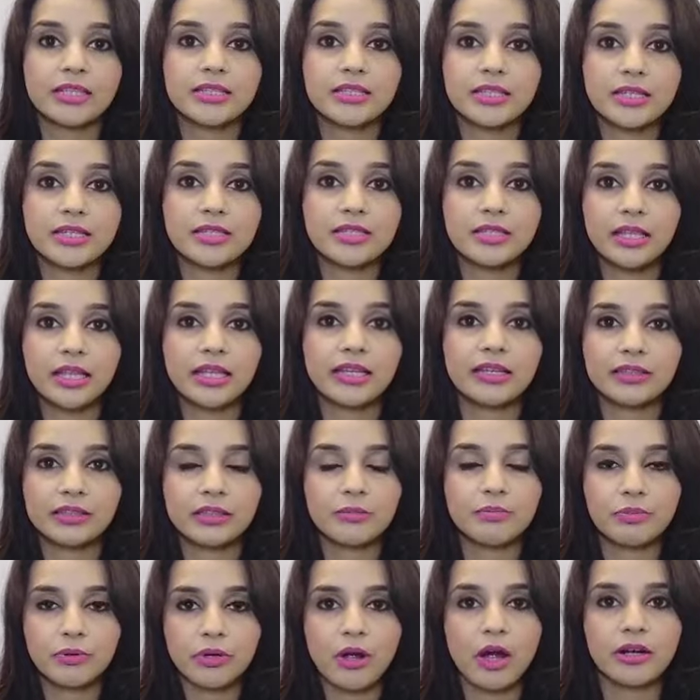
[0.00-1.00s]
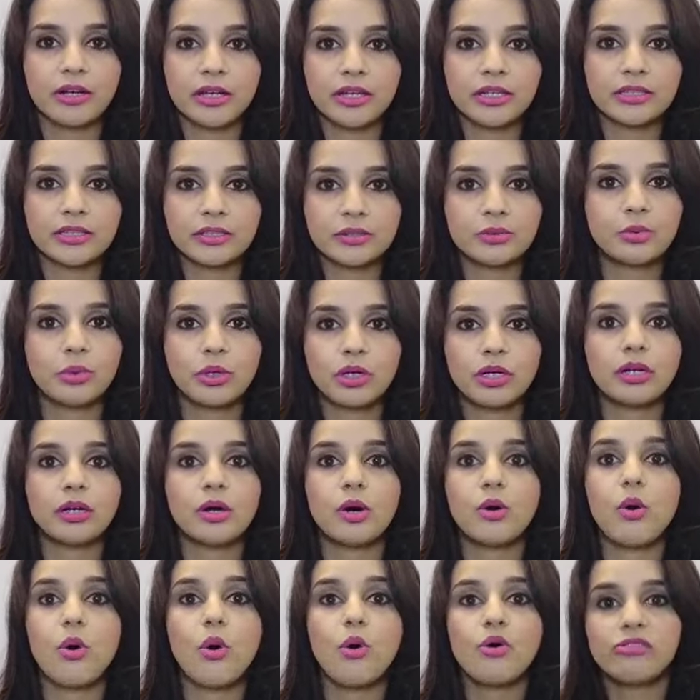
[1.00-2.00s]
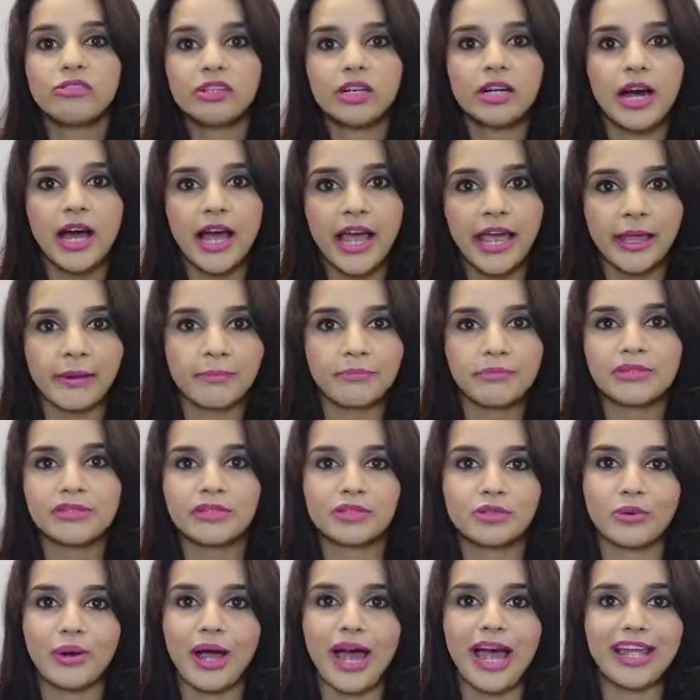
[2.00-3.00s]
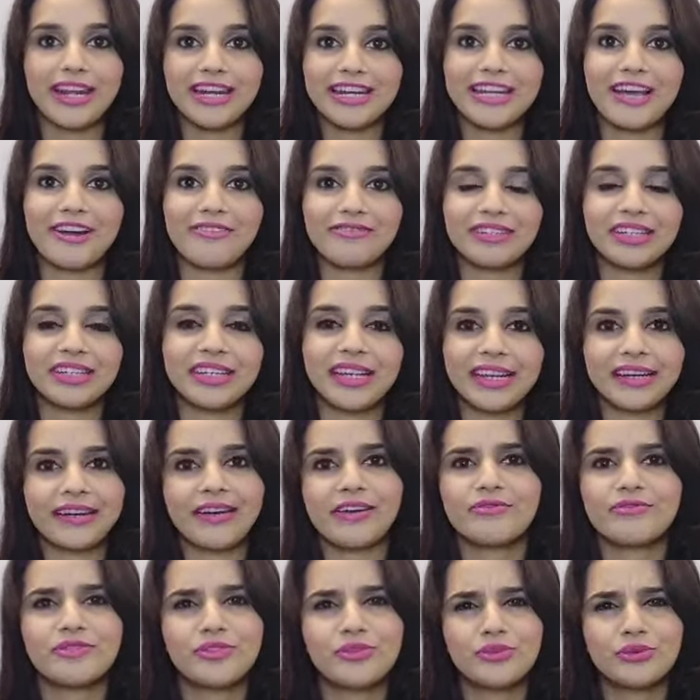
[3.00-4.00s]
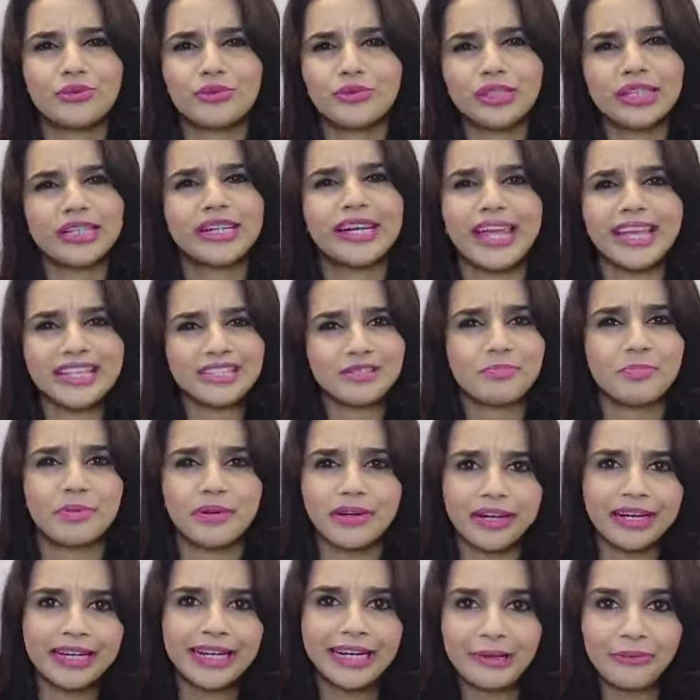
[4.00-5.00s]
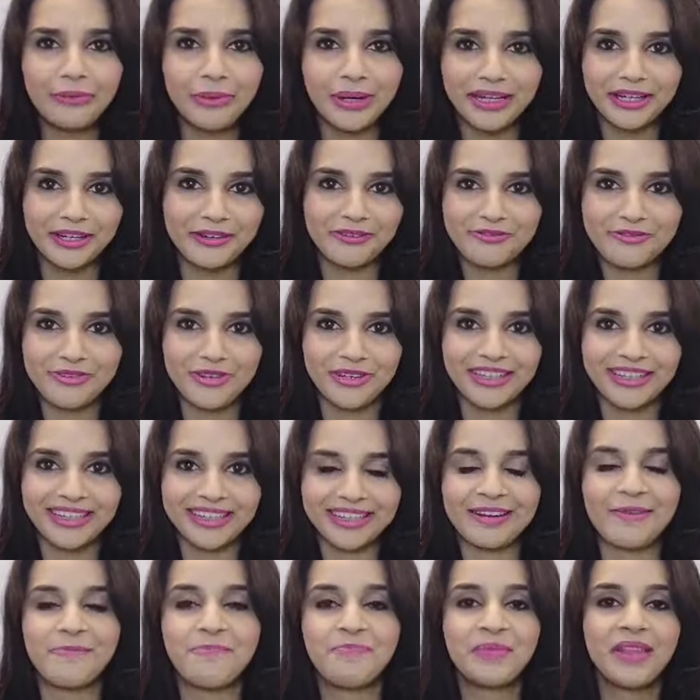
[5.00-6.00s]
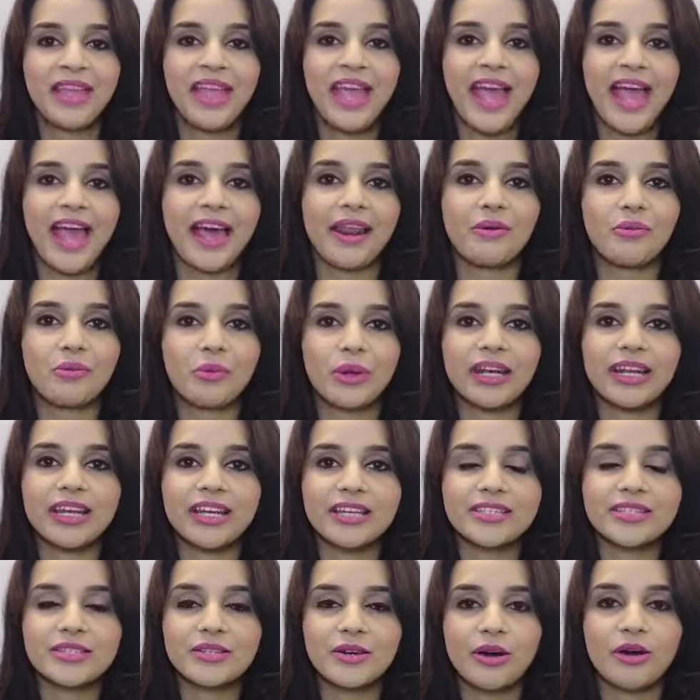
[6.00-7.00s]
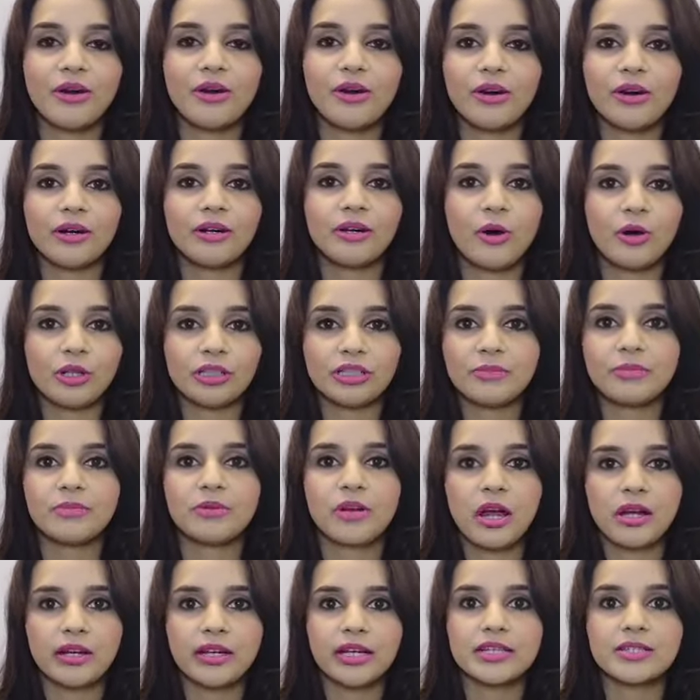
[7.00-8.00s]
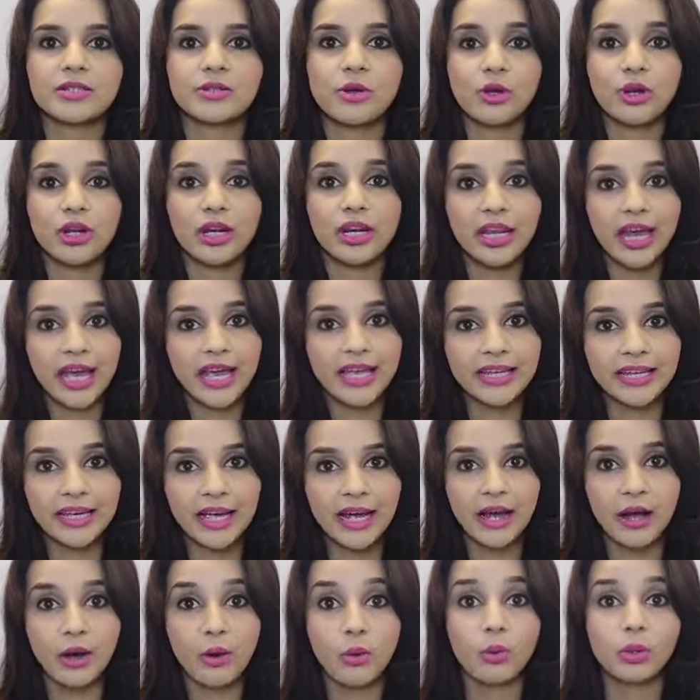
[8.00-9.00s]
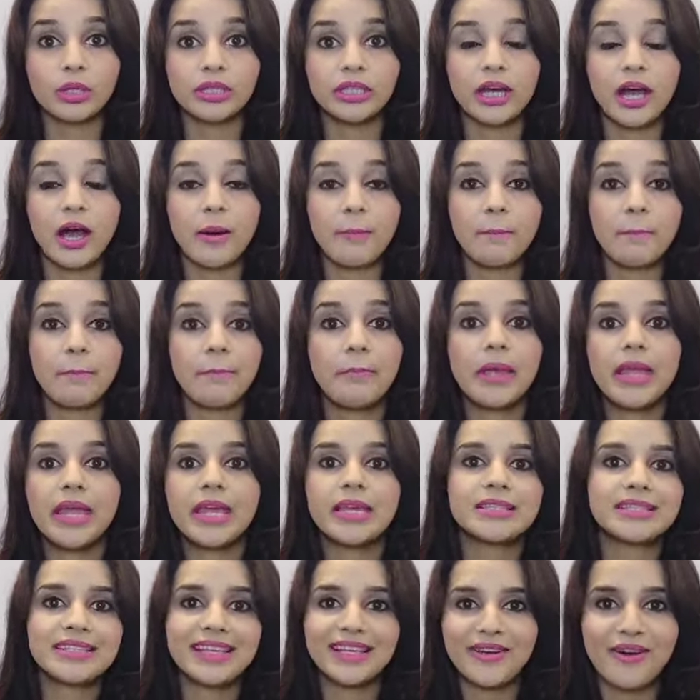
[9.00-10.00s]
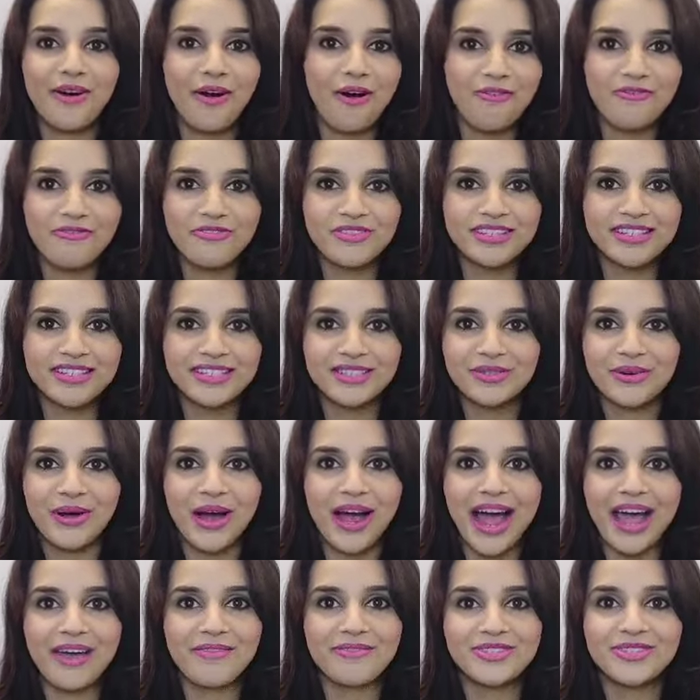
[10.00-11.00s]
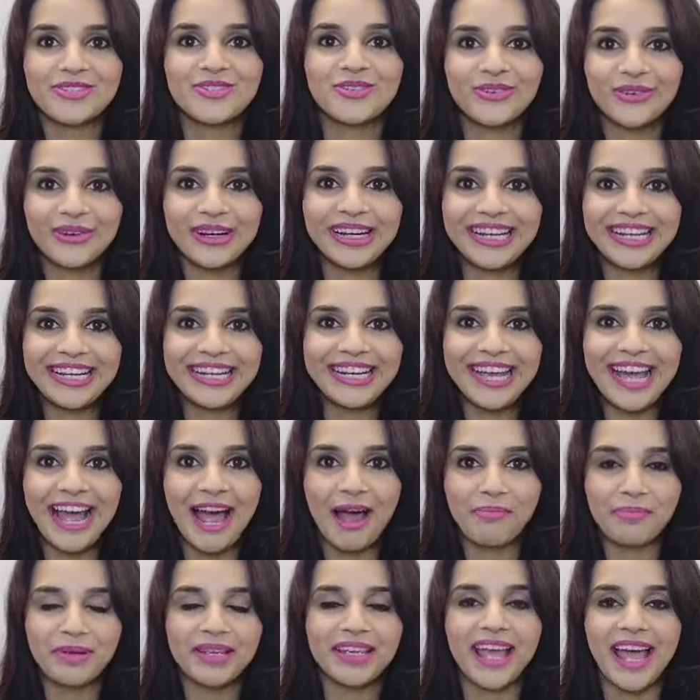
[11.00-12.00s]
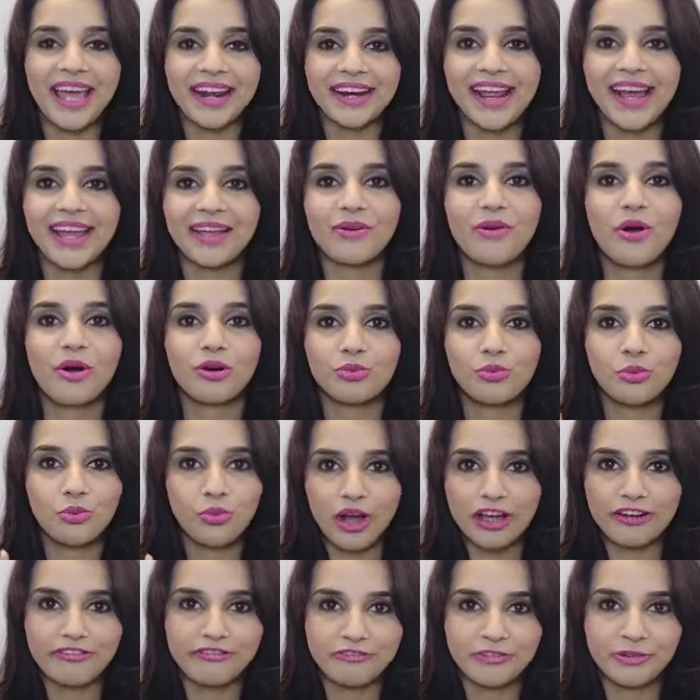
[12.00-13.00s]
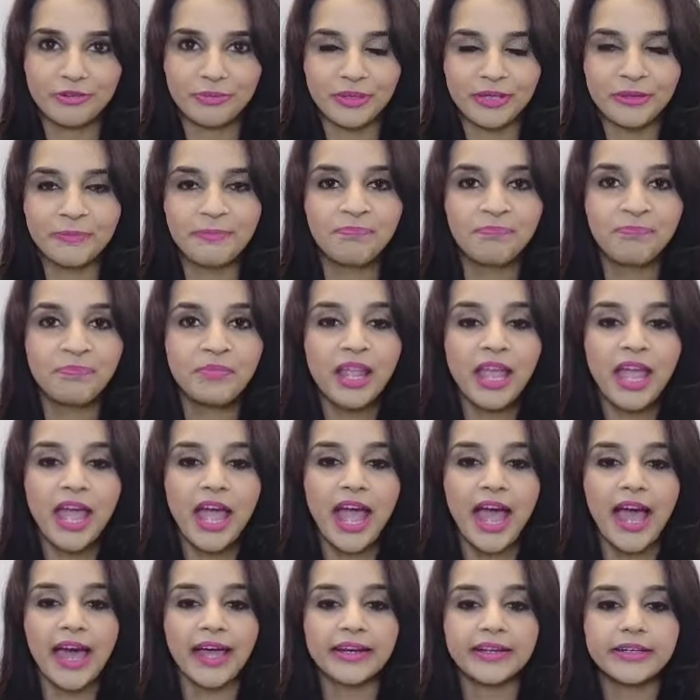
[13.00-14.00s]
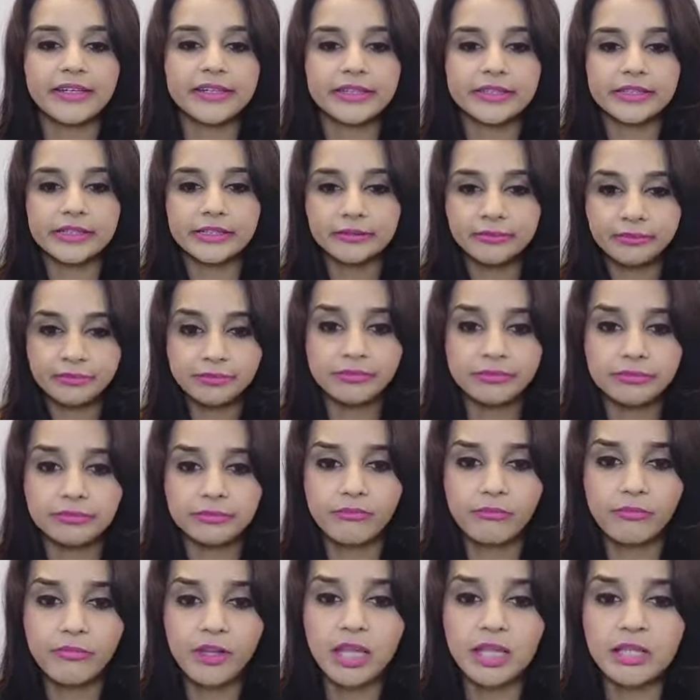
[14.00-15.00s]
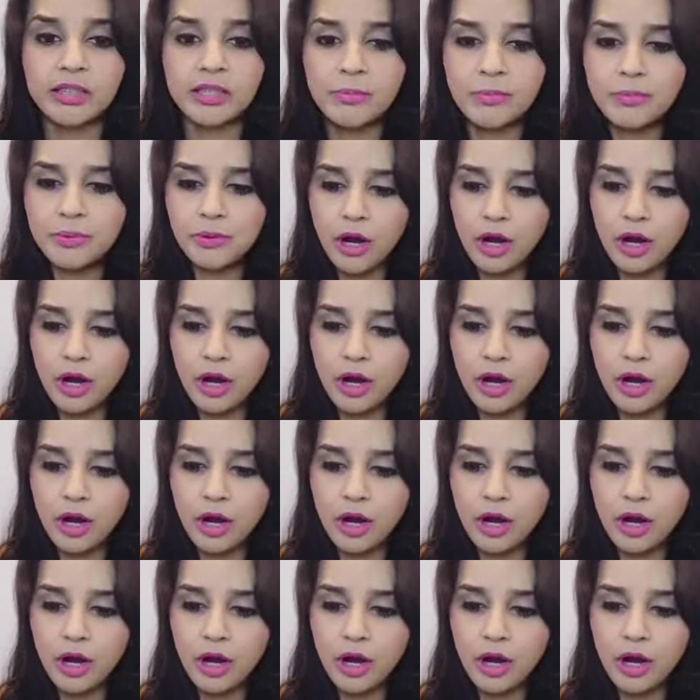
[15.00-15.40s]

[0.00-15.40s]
this is like the products were overhyped. So I loved it and I was desperately waiting for it. And when I saw all the products on Nykaa with amazing offers, so I was really happy and I got one for me. And the